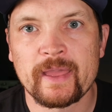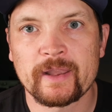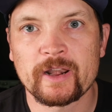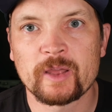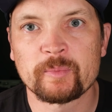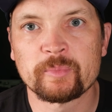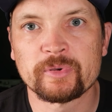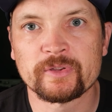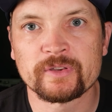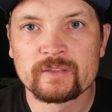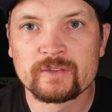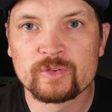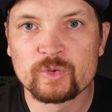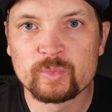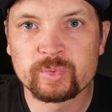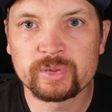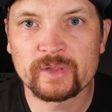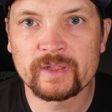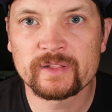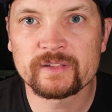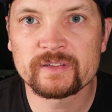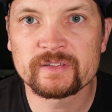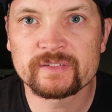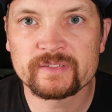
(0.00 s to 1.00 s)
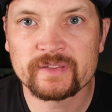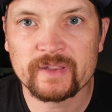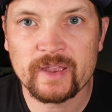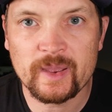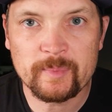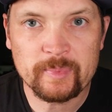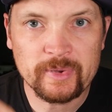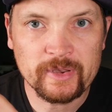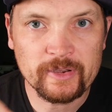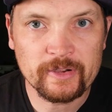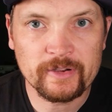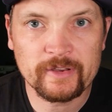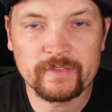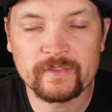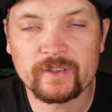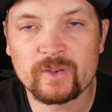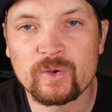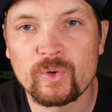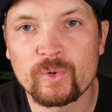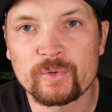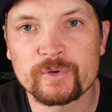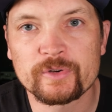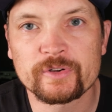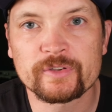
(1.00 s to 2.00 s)
And I'll put 2 playlists up here in the
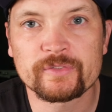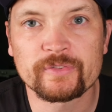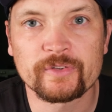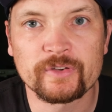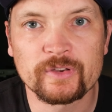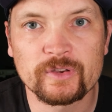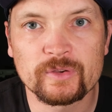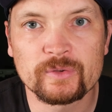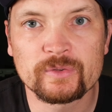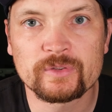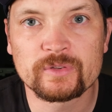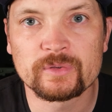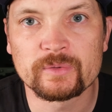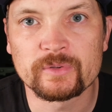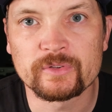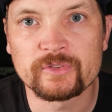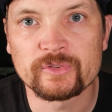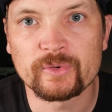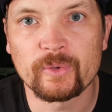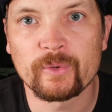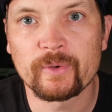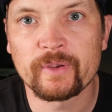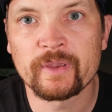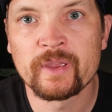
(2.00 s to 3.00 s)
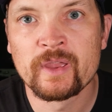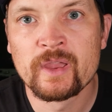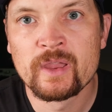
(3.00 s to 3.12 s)
corners for you to enjoy.